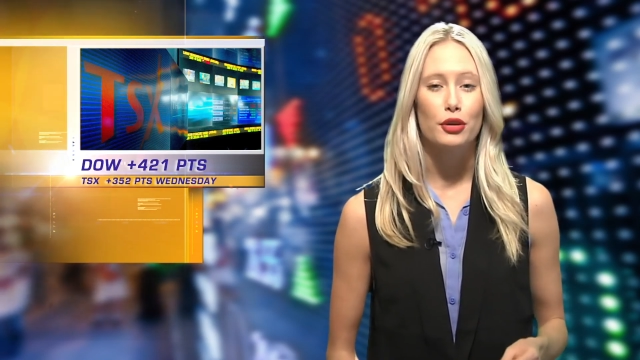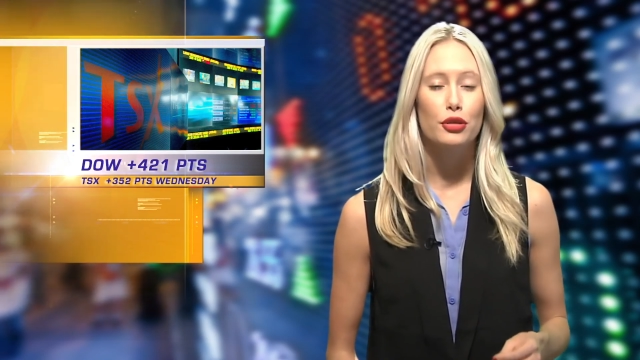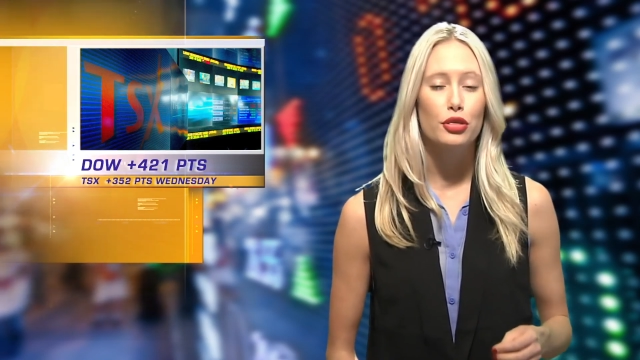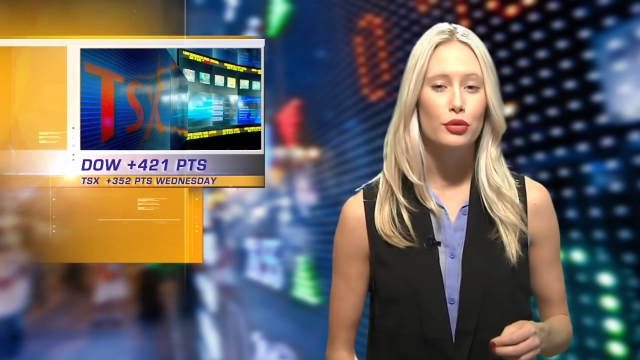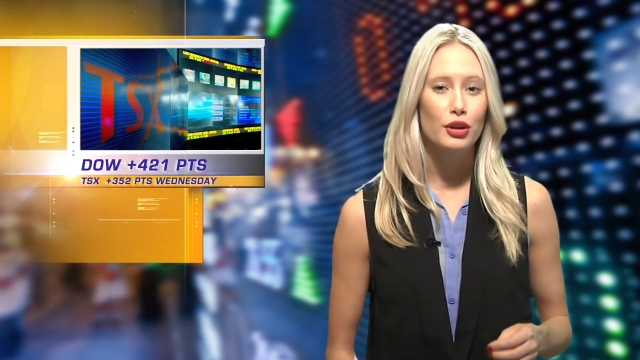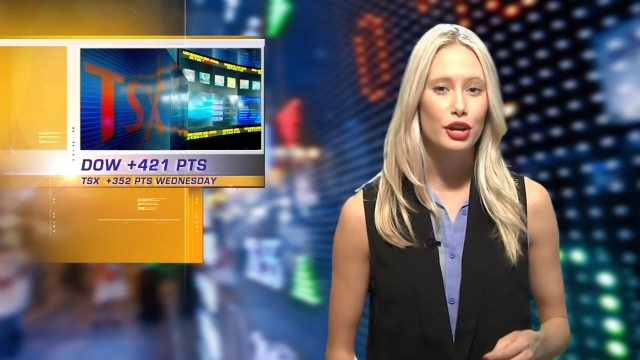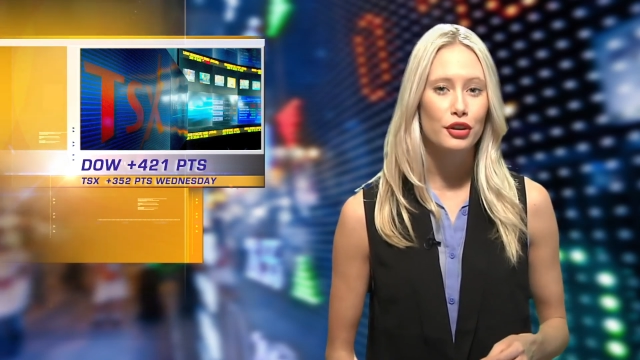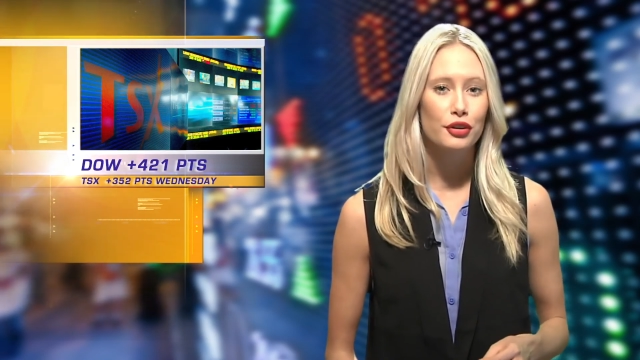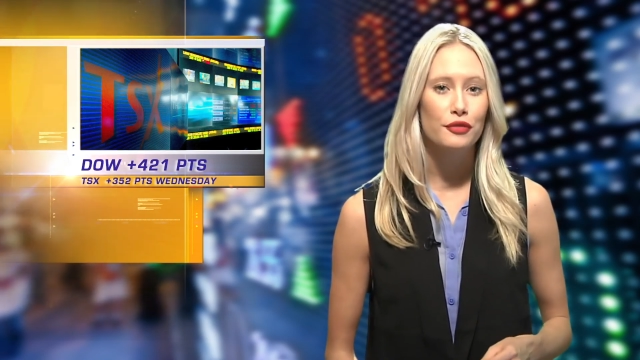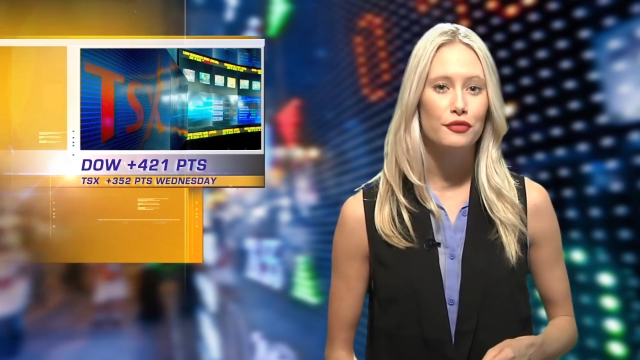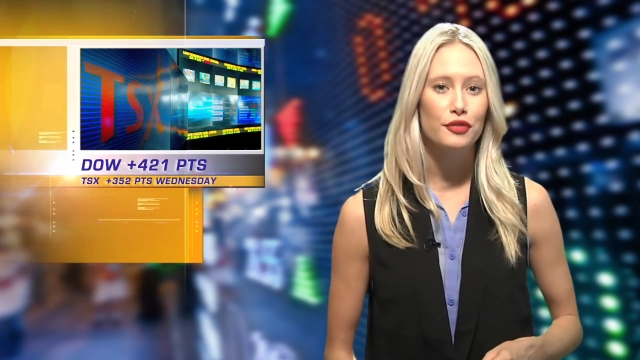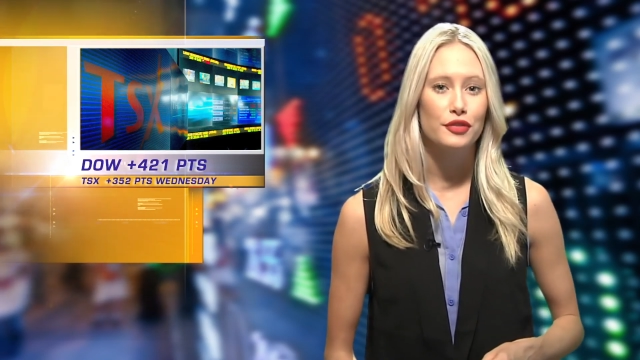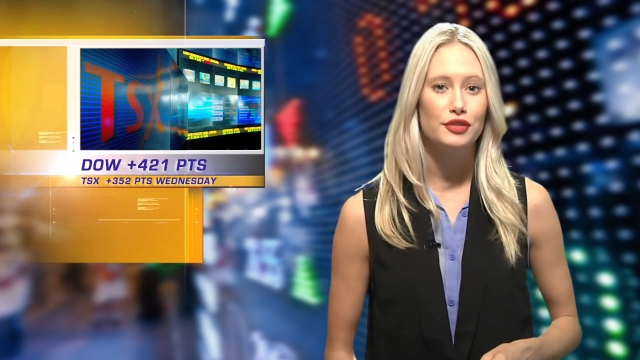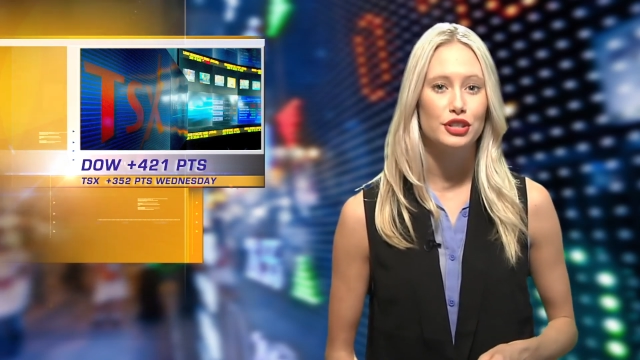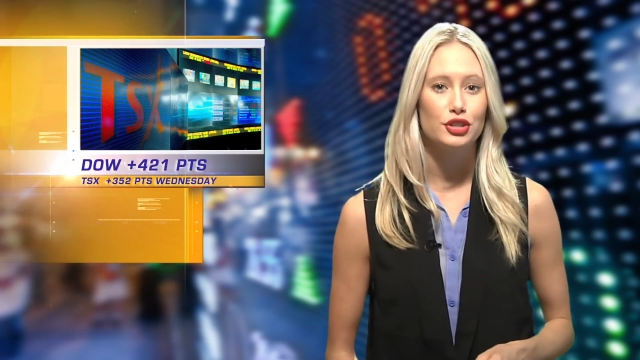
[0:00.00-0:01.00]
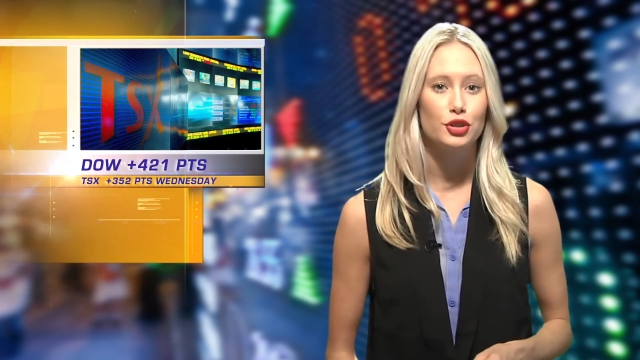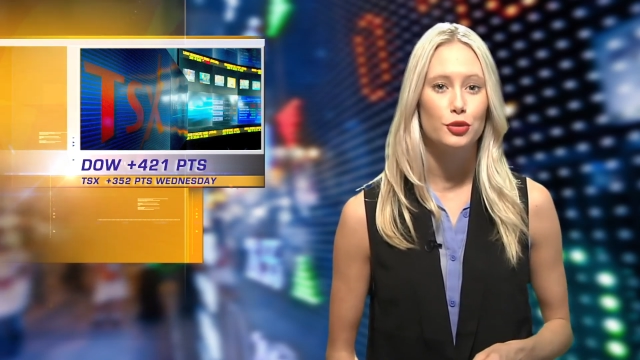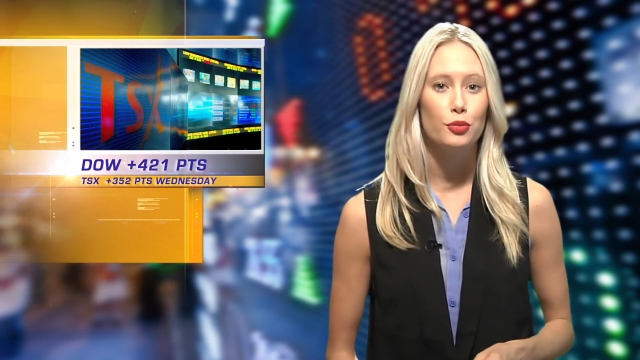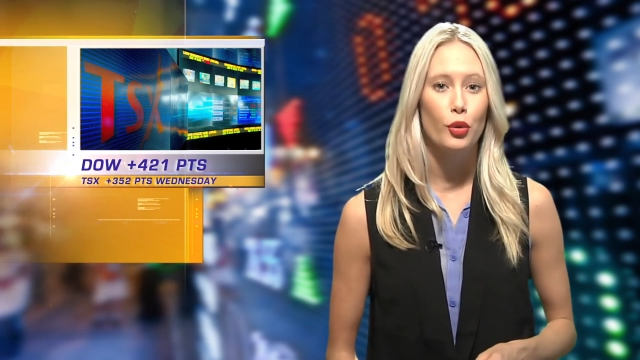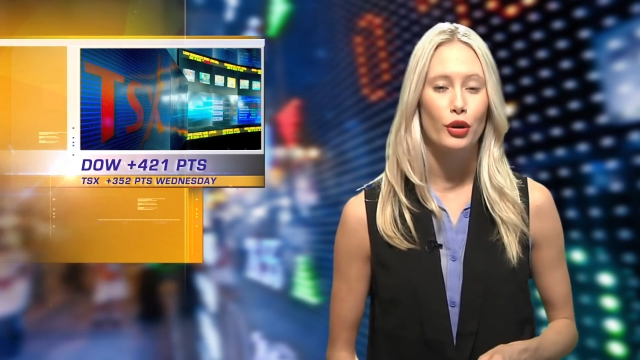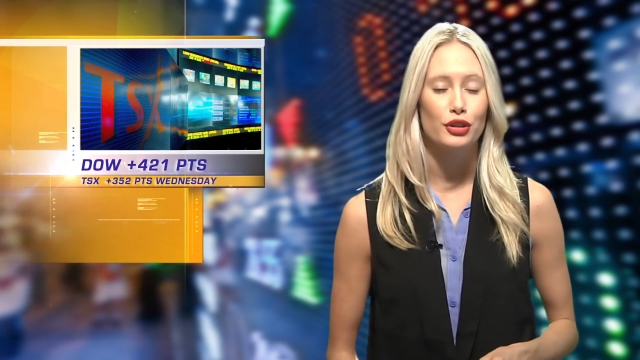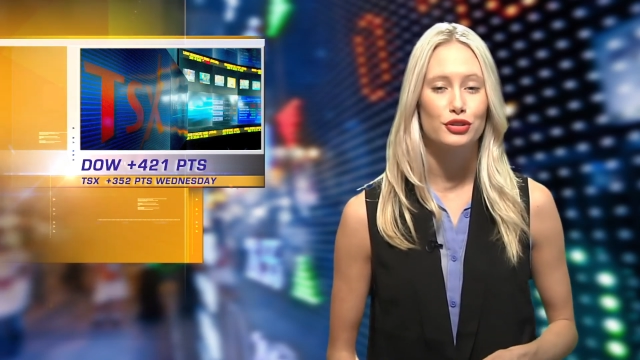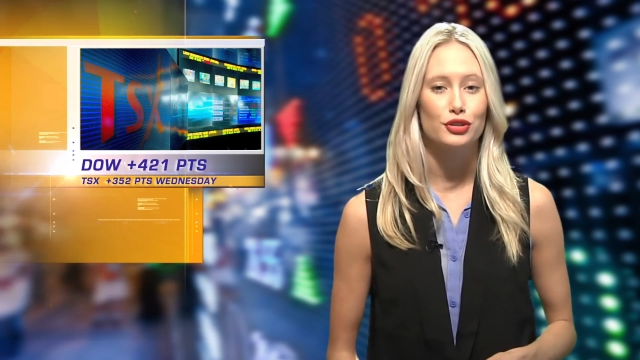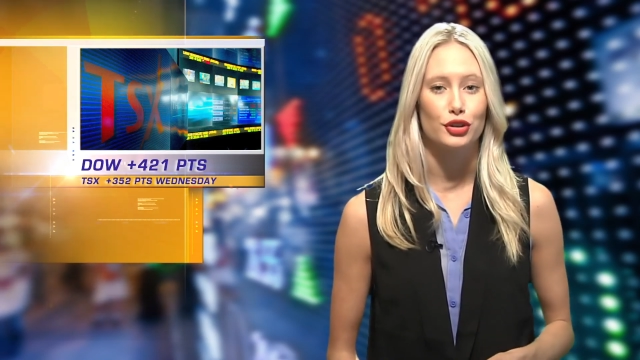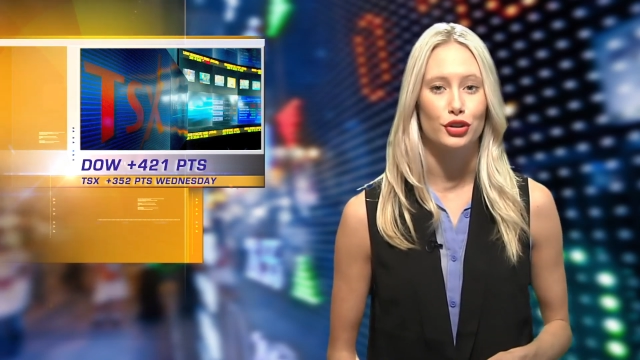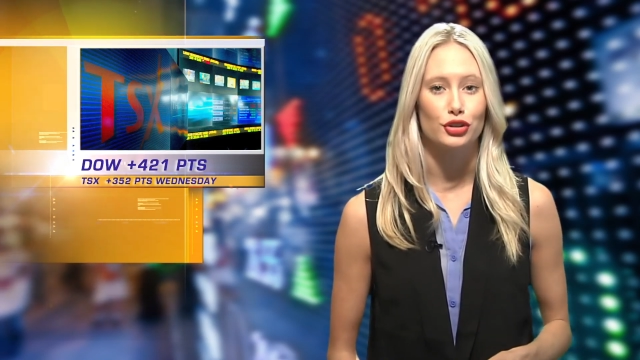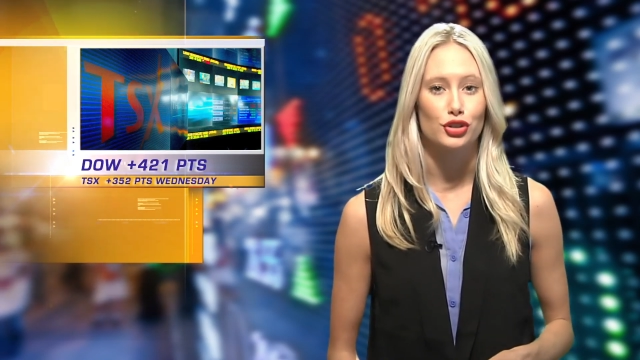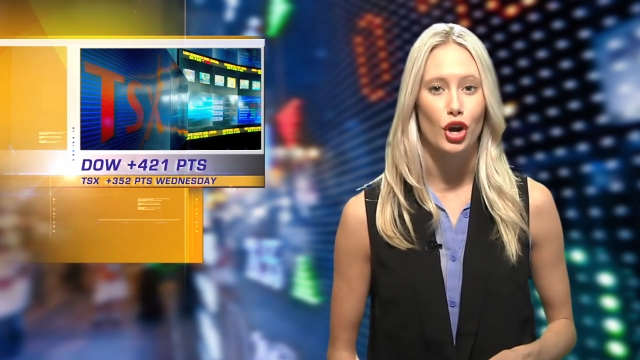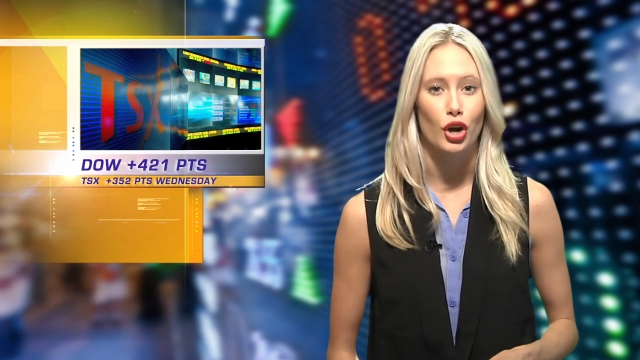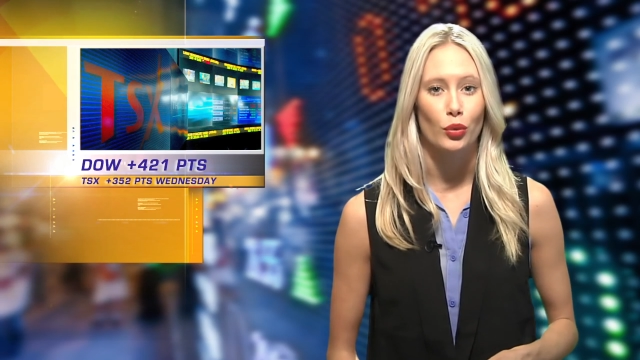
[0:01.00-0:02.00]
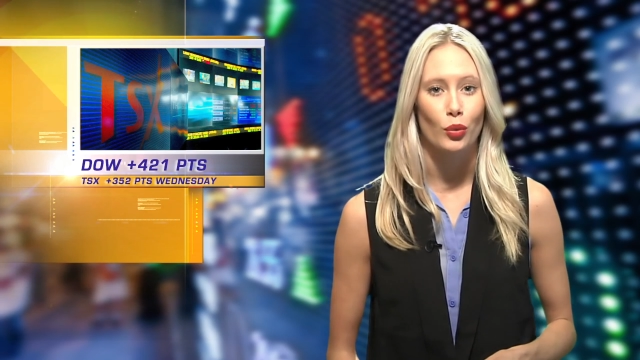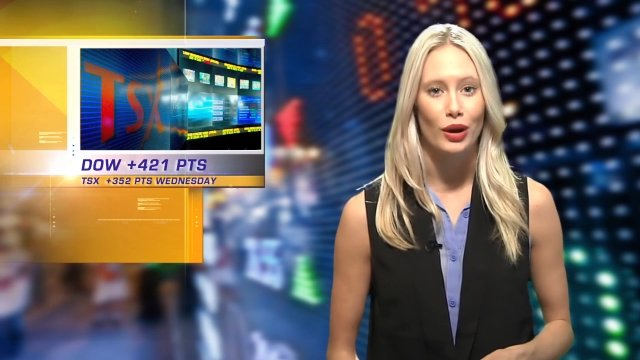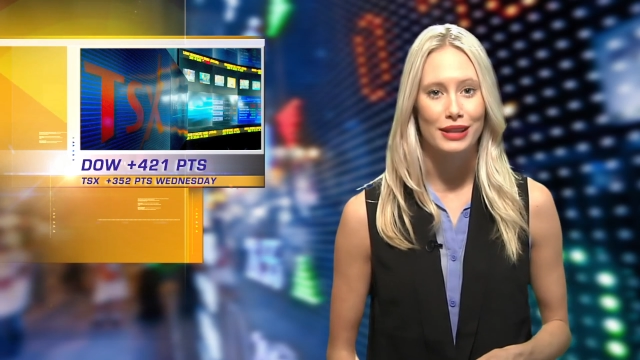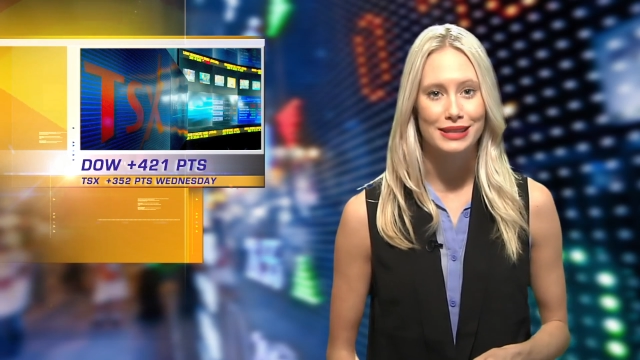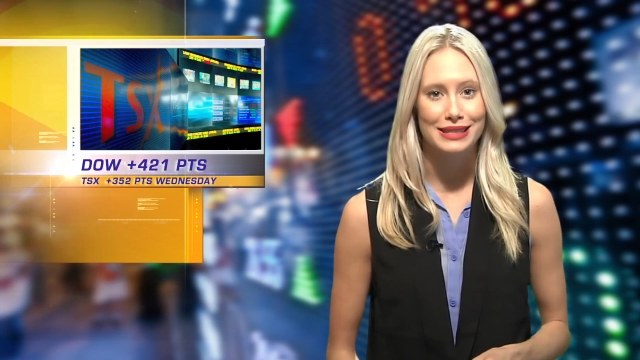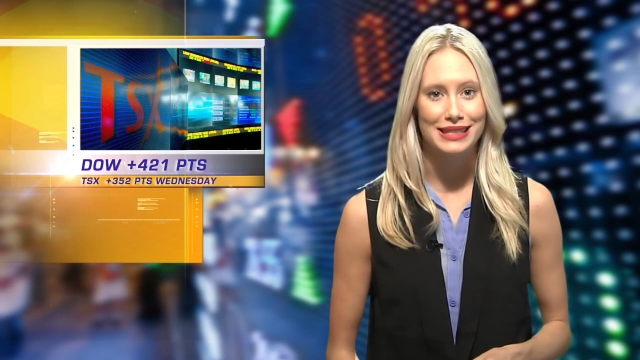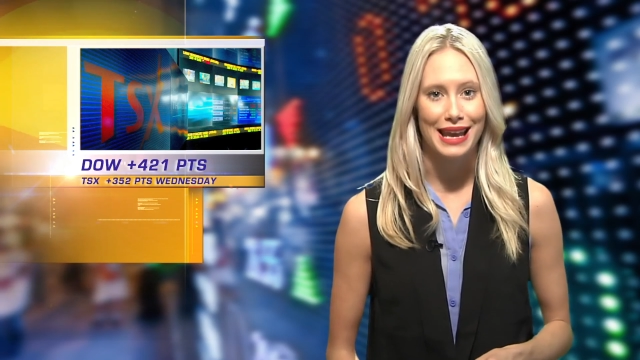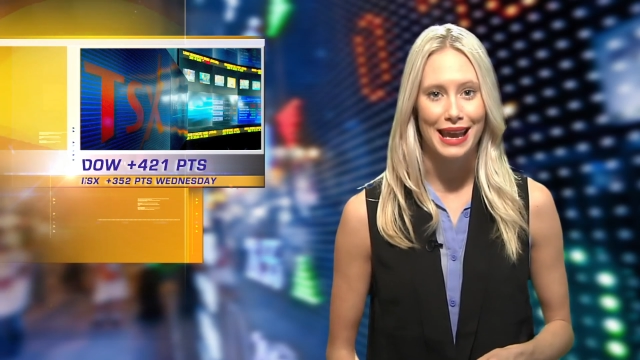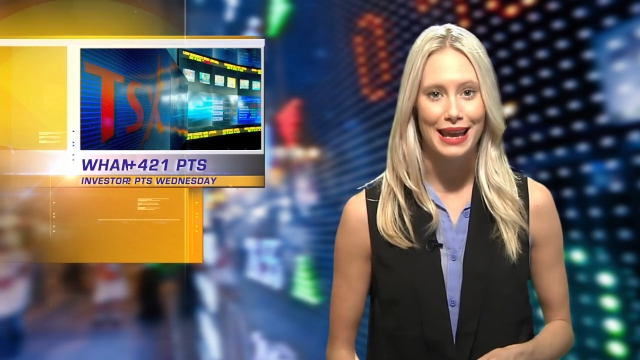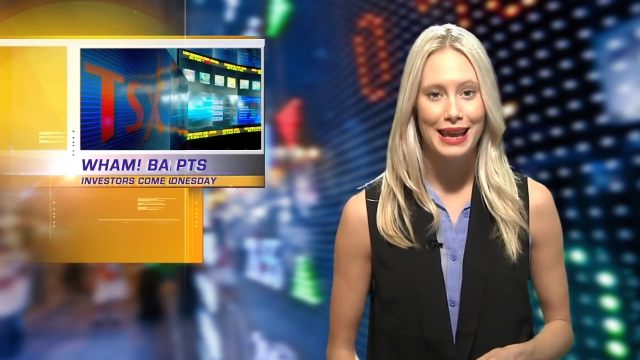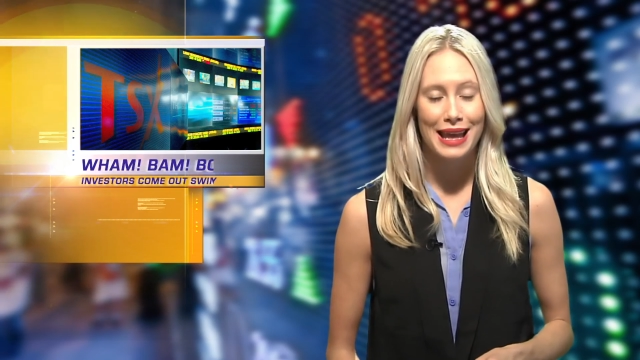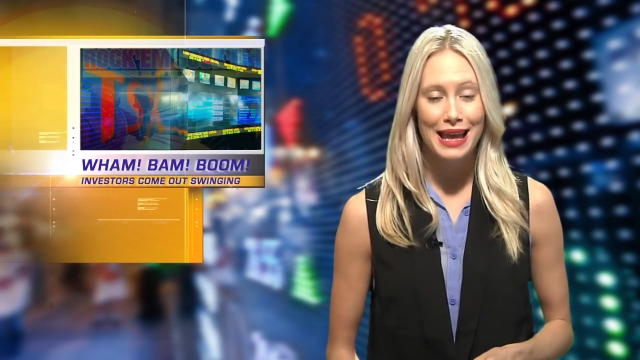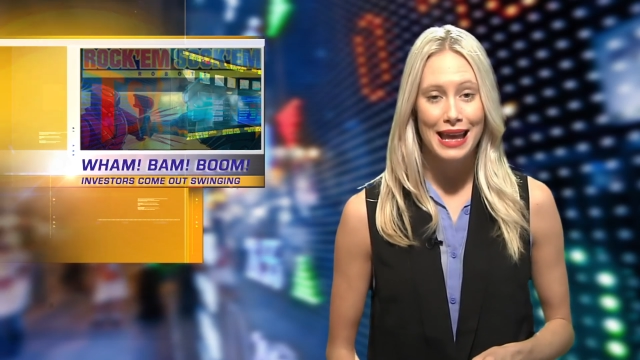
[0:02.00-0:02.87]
352-point surge on Wednesday.